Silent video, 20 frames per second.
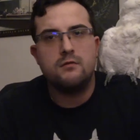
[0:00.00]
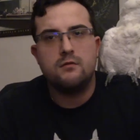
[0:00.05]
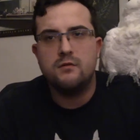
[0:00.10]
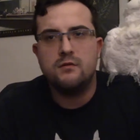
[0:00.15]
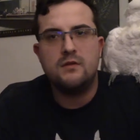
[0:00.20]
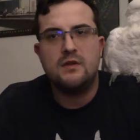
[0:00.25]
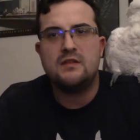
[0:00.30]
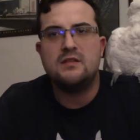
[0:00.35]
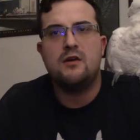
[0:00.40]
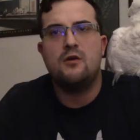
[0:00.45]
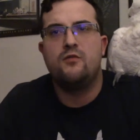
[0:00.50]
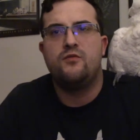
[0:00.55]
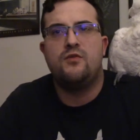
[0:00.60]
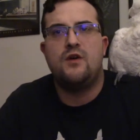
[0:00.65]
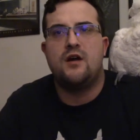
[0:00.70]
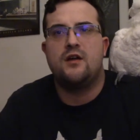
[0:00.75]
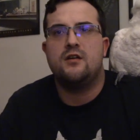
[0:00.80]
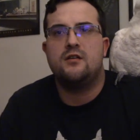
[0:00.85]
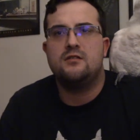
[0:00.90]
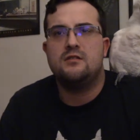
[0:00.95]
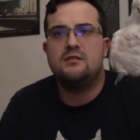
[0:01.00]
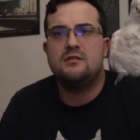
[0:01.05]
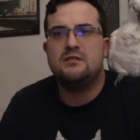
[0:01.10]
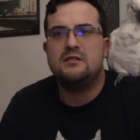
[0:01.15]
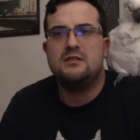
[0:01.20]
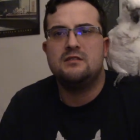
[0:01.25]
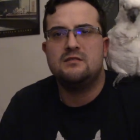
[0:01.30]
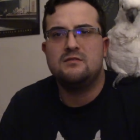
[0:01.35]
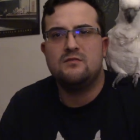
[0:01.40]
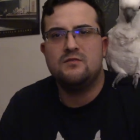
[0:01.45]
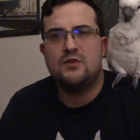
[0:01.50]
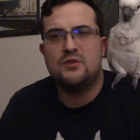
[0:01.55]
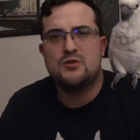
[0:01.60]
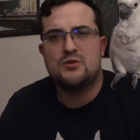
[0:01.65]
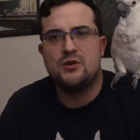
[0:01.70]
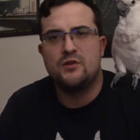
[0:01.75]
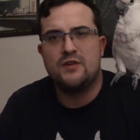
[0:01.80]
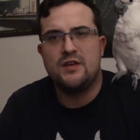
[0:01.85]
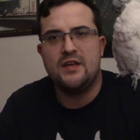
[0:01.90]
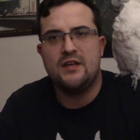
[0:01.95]
don't fuck.
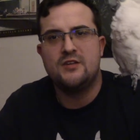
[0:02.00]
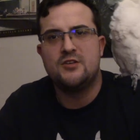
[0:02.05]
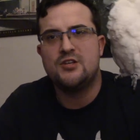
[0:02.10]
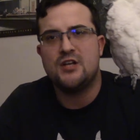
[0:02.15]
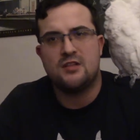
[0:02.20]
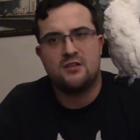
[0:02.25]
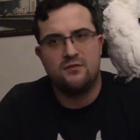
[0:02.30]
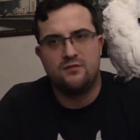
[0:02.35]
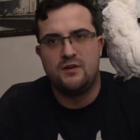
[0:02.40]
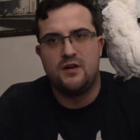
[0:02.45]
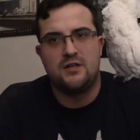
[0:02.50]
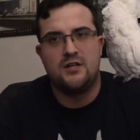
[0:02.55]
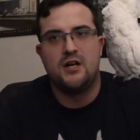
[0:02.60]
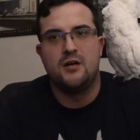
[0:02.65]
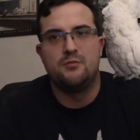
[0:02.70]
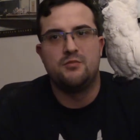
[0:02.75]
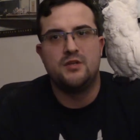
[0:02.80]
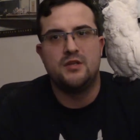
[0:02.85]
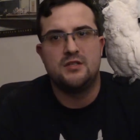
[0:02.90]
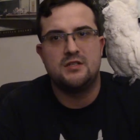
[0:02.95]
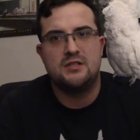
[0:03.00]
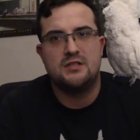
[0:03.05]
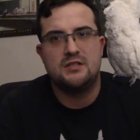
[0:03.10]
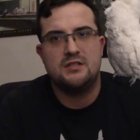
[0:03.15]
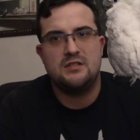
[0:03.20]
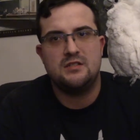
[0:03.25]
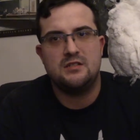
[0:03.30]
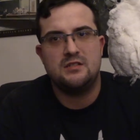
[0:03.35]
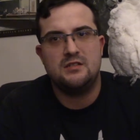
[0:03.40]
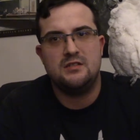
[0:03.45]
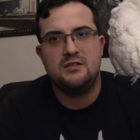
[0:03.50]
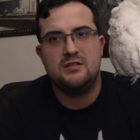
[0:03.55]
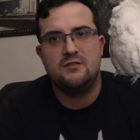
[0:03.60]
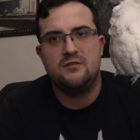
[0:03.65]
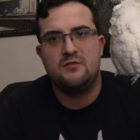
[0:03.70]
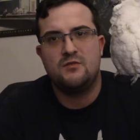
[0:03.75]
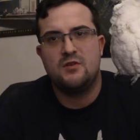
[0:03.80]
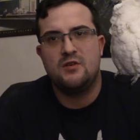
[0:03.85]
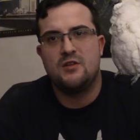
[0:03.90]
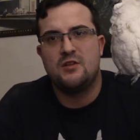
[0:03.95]
First off, kid, shut the fuck up. It's you're
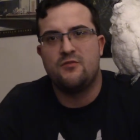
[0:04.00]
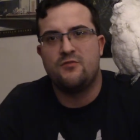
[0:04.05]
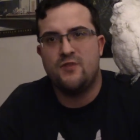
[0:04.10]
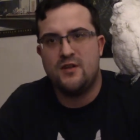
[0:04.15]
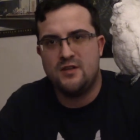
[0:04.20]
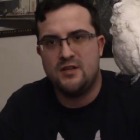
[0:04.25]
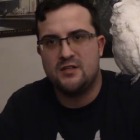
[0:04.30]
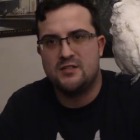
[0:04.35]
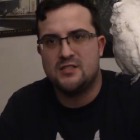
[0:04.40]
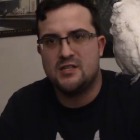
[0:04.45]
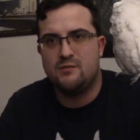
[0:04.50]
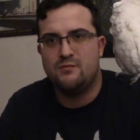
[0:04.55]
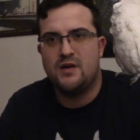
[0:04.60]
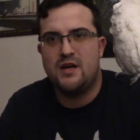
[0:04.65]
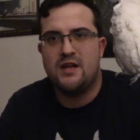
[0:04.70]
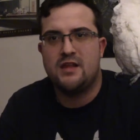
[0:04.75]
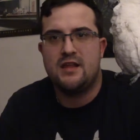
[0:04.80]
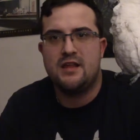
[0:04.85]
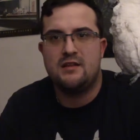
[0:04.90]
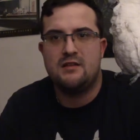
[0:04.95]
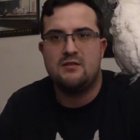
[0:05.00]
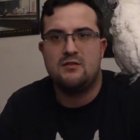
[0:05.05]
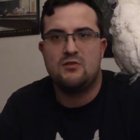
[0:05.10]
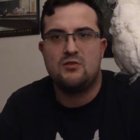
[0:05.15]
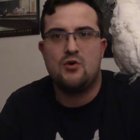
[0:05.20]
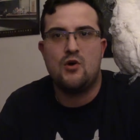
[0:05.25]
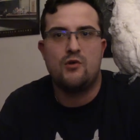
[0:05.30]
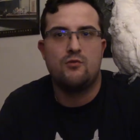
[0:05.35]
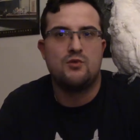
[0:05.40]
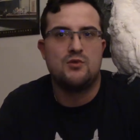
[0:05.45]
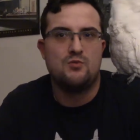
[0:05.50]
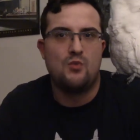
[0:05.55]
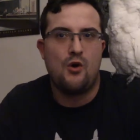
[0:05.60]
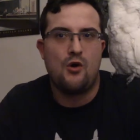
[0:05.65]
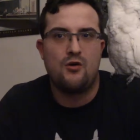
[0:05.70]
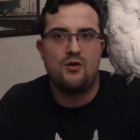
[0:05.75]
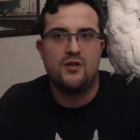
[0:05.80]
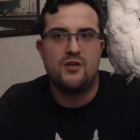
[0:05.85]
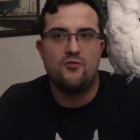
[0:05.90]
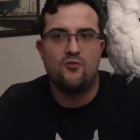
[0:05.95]
you're defending somebody that thought it was
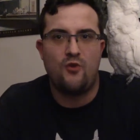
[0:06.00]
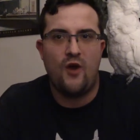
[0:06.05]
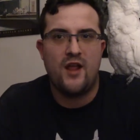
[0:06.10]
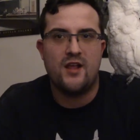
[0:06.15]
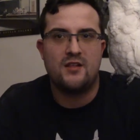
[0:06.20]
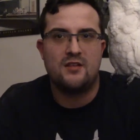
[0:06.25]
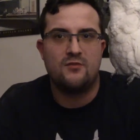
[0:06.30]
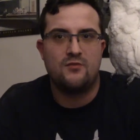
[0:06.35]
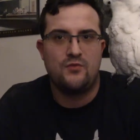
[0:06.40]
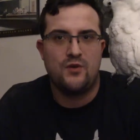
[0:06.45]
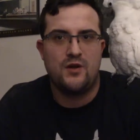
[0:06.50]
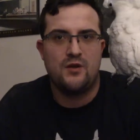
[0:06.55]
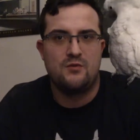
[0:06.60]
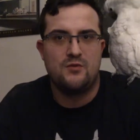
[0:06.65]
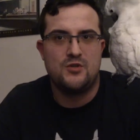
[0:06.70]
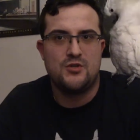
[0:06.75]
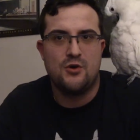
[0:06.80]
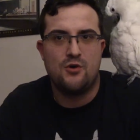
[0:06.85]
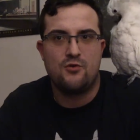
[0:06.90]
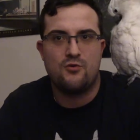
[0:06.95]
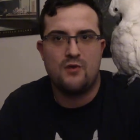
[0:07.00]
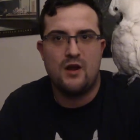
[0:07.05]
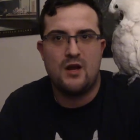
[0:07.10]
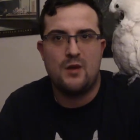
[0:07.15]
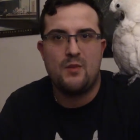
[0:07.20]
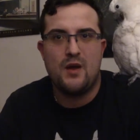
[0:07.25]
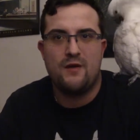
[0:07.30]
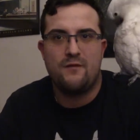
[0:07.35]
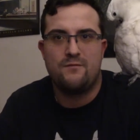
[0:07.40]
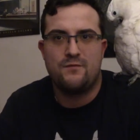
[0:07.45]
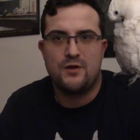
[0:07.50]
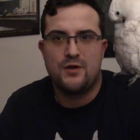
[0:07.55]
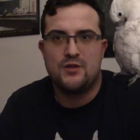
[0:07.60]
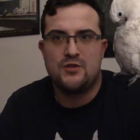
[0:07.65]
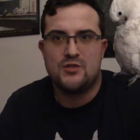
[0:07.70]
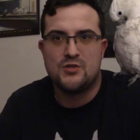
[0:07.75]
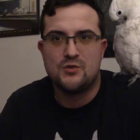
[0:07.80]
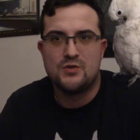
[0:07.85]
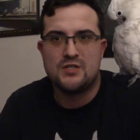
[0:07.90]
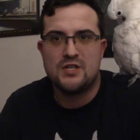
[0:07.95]
morally right to freaking joke around about a
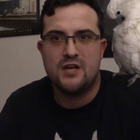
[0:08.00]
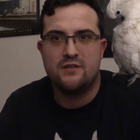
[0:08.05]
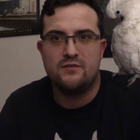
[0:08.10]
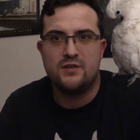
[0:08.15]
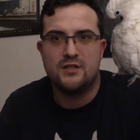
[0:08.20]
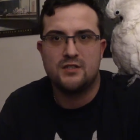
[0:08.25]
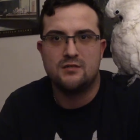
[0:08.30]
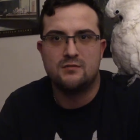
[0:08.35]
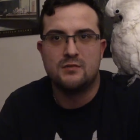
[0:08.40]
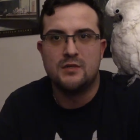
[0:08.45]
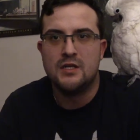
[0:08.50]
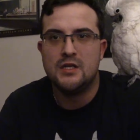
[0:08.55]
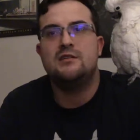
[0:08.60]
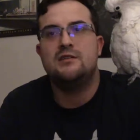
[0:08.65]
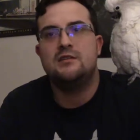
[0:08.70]
freaking suicide victim.